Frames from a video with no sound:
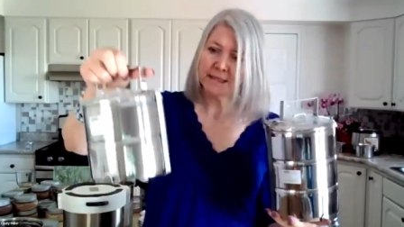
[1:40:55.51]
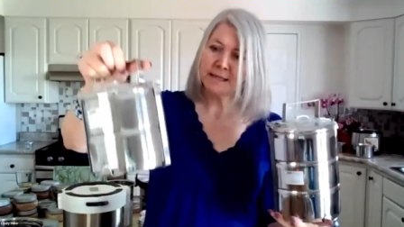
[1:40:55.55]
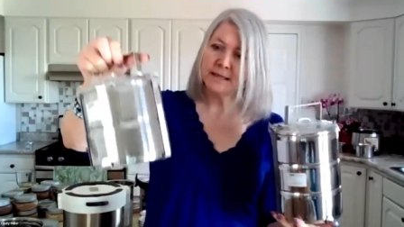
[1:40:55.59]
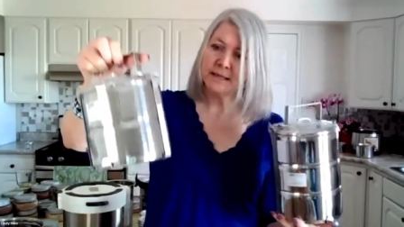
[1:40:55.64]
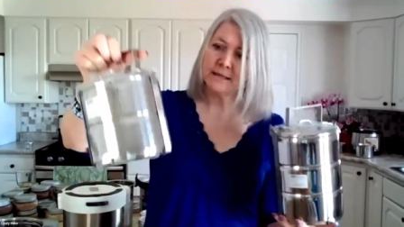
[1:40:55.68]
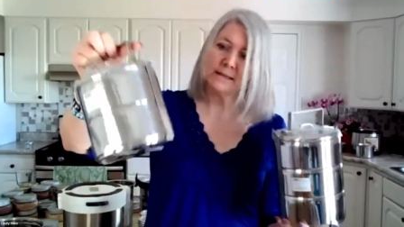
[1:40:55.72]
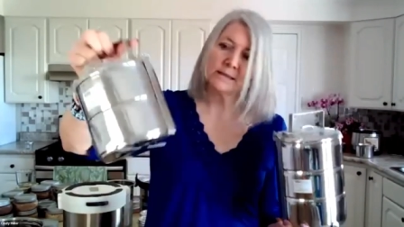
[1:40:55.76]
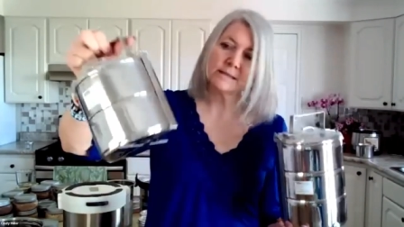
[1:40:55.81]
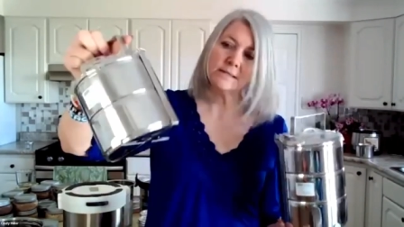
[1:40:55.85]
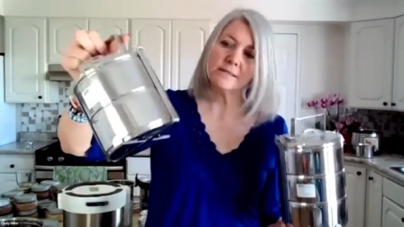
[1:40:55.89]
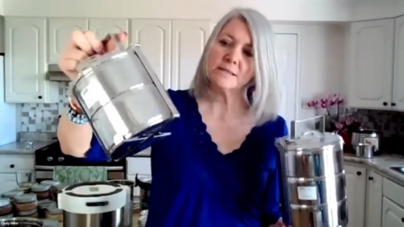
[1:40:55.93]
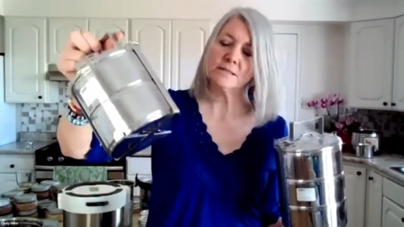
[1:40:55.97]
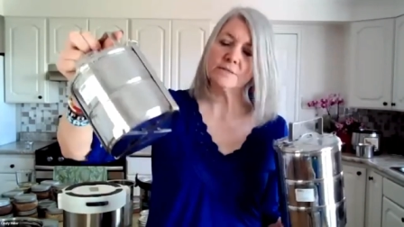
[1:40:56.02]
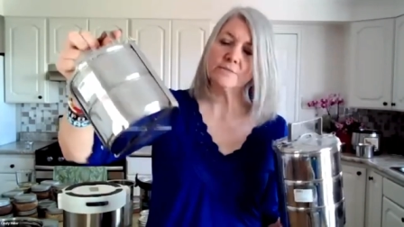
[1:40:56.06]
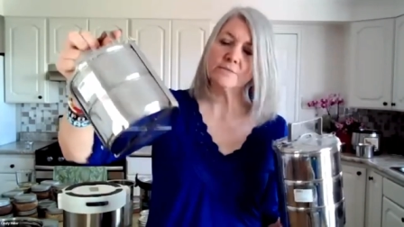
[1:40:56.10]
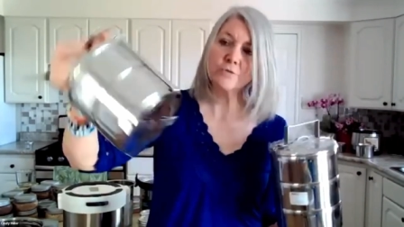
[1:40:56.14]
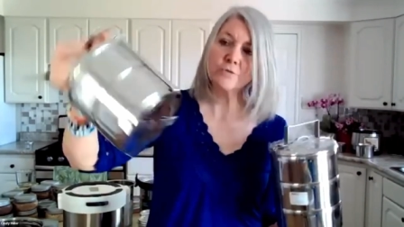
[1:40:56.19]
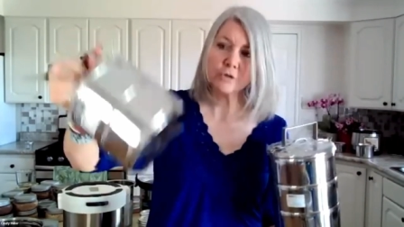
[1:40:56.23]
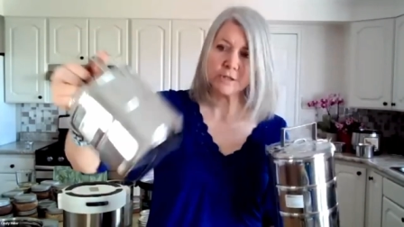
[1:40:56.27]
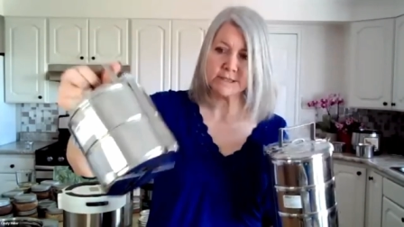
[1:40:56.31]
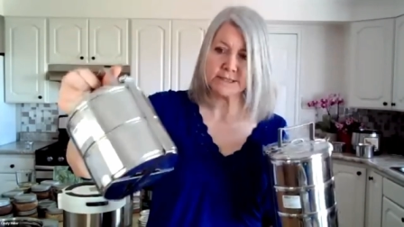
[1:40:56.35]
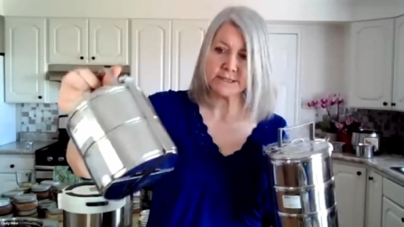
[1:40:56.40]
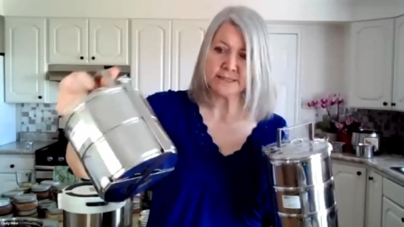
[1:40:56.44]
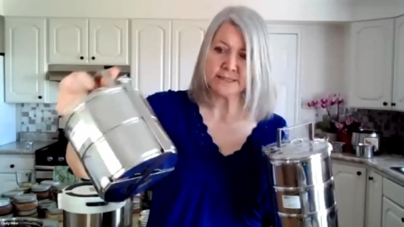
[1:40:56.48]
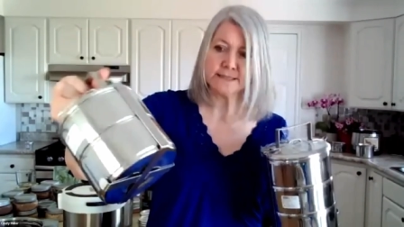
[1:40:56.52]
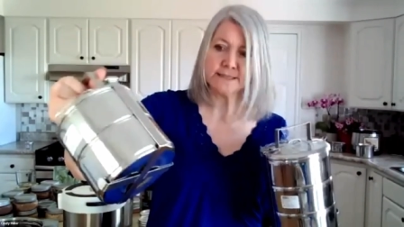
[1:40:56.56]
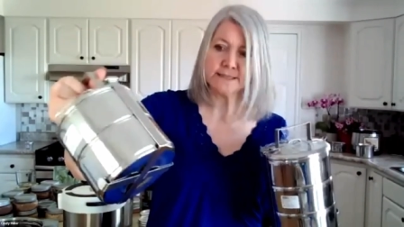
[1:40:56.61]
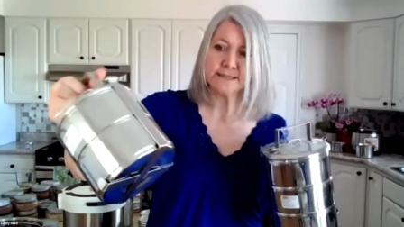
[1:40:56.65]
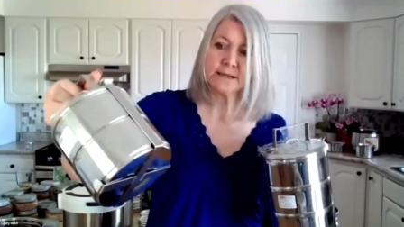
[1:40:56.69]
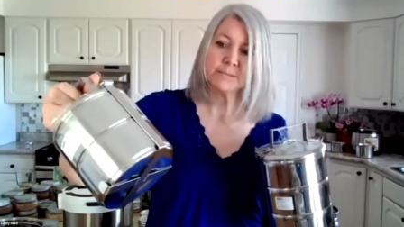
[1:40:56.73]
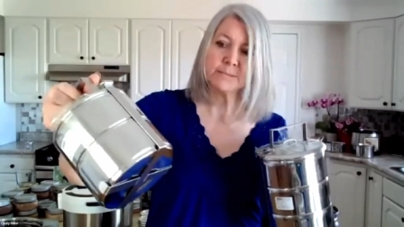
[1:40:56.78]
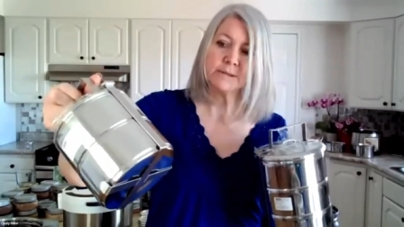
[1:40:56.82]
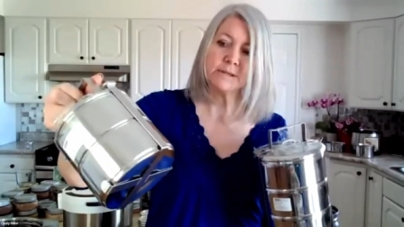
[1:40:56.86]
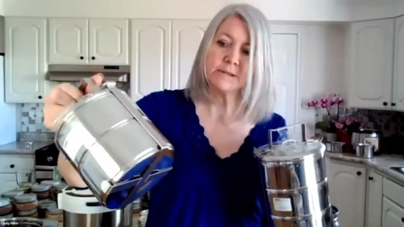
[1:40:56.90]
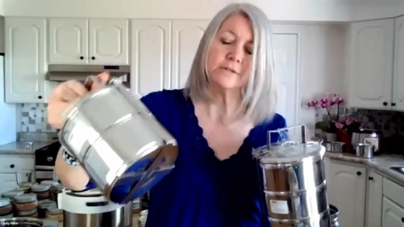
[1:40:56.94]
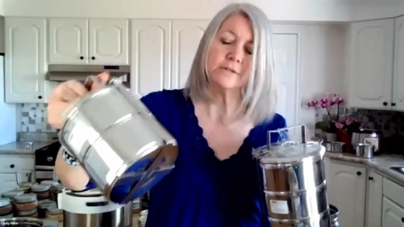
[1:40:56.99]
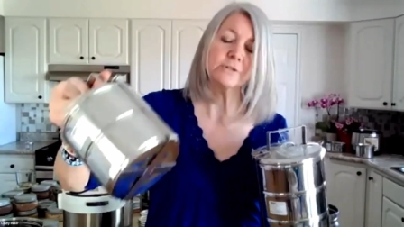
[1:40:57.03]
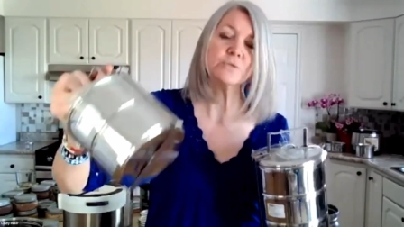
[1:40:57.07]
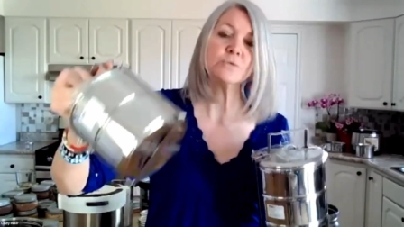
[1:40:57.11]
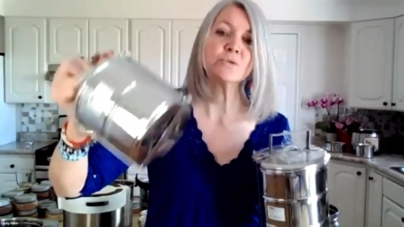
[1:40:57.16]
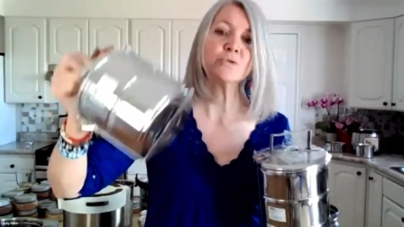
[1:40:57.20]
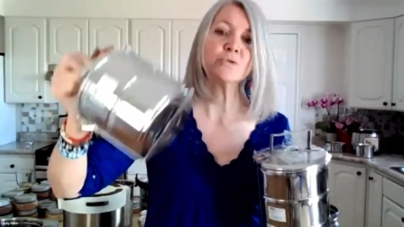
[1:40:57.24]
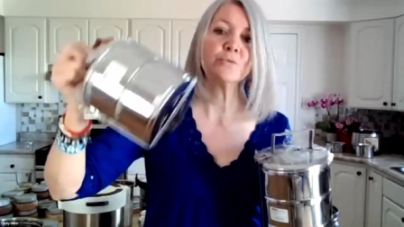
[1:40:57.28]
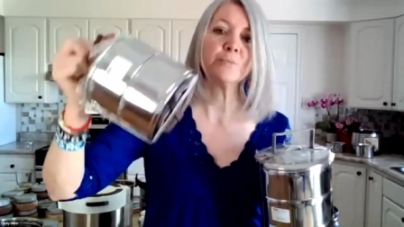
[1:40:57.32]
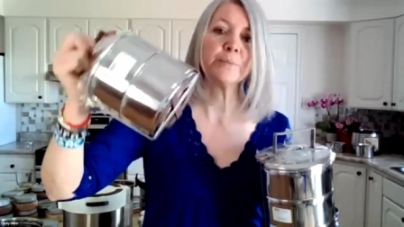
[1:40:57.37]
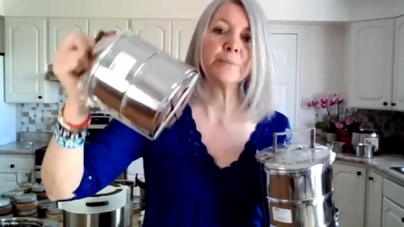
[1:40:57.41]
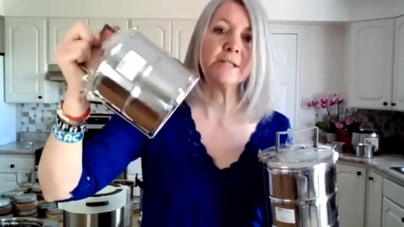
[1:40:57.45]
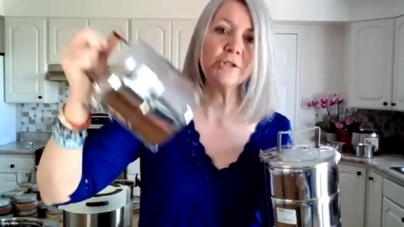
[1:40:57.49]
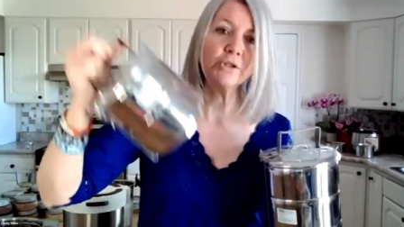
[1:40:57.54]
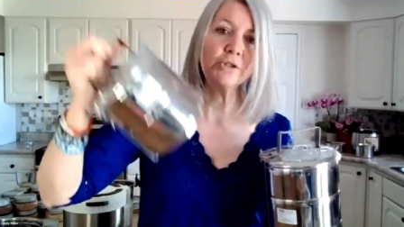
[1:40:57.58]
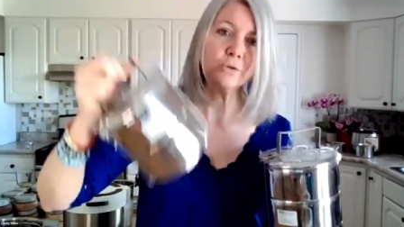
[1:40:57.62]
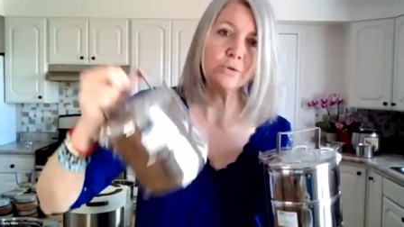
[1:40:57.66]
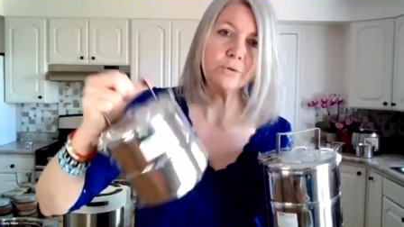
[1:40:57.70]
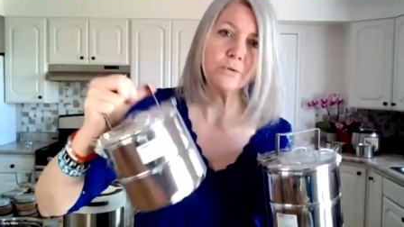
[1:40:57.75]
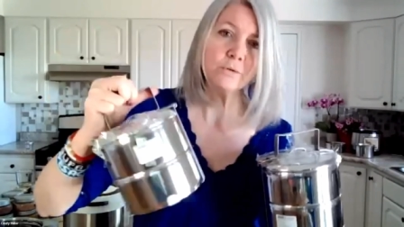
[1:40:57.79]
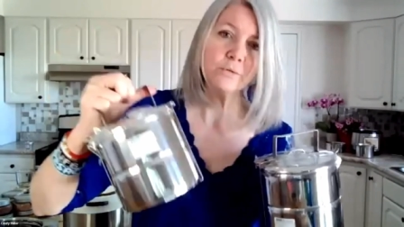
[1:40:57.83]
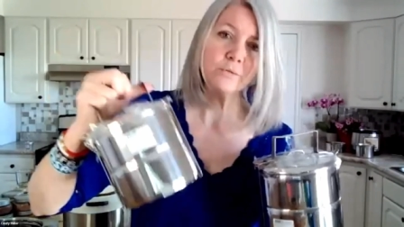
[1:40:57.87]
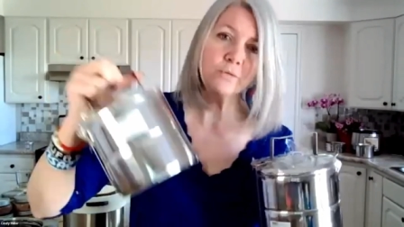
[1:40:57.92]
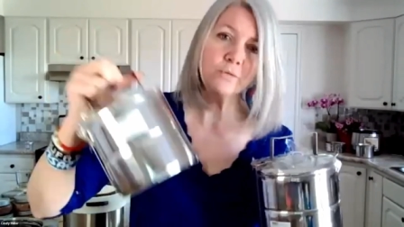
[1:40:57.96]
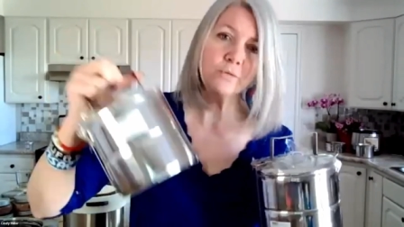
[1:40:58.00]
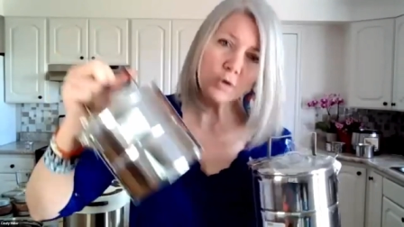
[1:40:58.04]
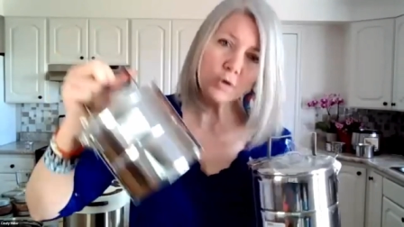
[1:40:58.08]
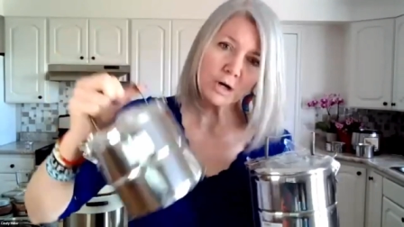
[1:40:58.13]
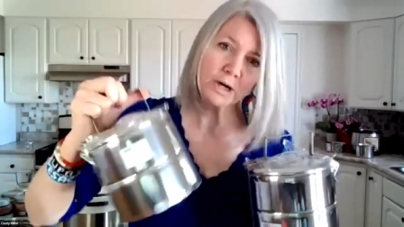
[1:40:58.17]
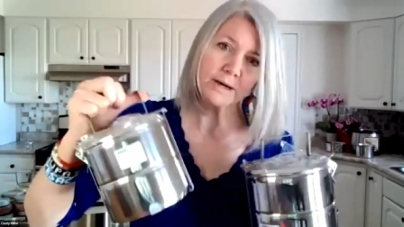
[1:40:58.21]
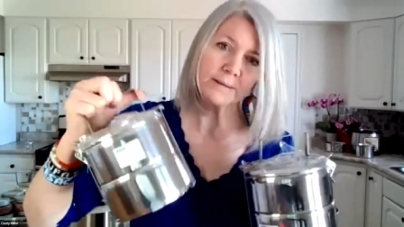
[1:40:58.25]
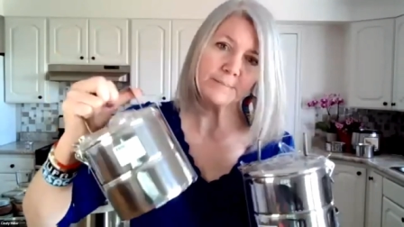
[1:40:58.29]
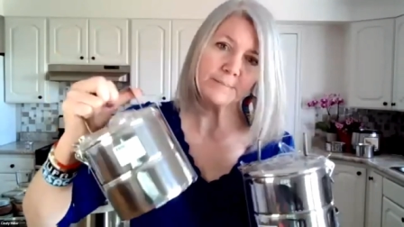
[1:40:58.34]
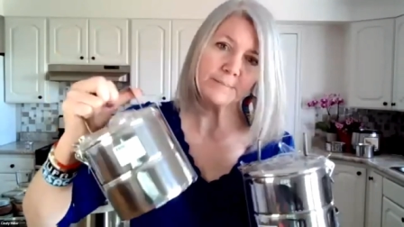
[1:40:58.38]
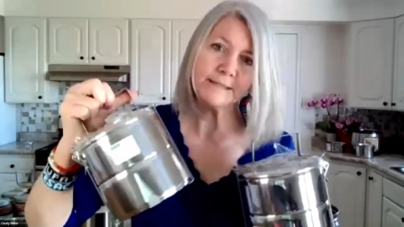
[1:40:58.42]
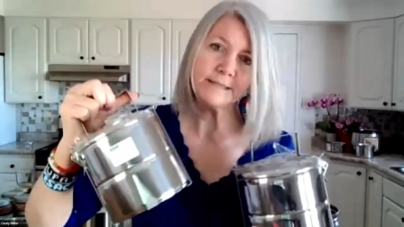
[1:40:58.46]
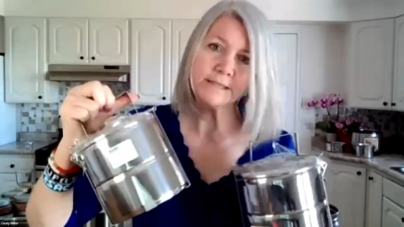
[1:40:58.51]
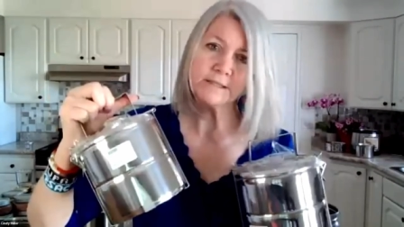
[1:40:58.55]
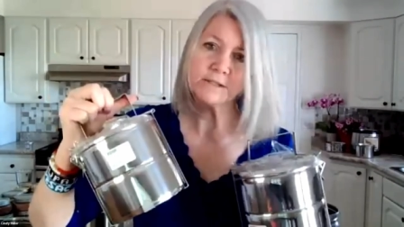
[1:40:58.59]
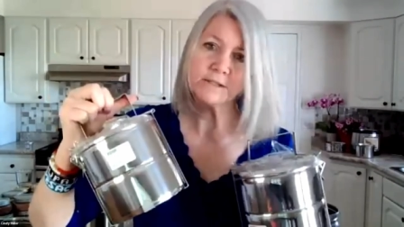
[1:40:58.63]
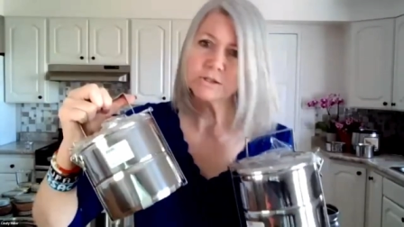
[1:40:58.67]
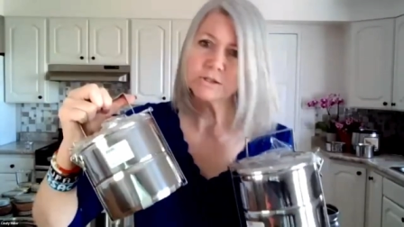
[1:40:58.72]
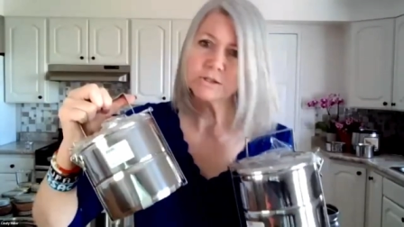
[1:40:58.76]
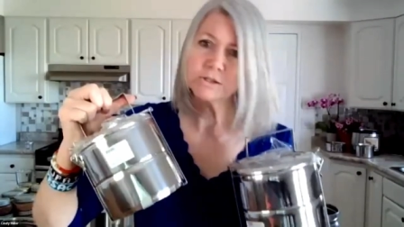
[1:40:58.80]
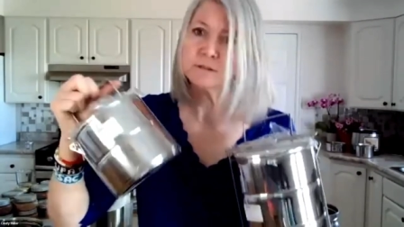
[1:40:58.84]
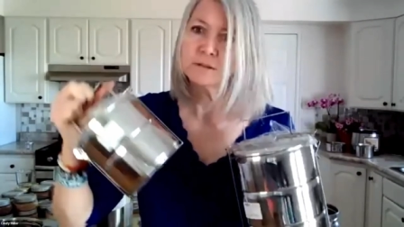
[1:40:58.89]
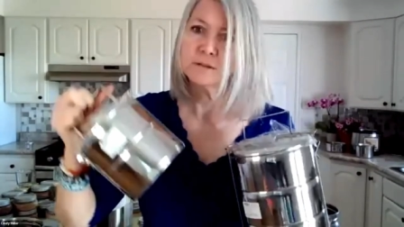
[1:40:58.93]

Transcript: And this is 14 centimeters, which would be two, four cups each,